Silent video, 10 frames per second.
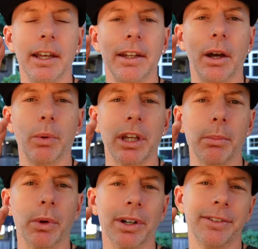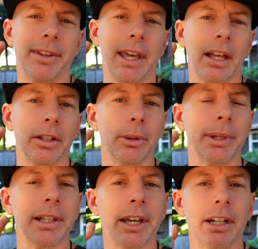Now we'll get more into that a little
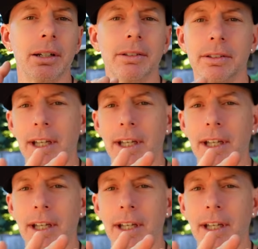bit later.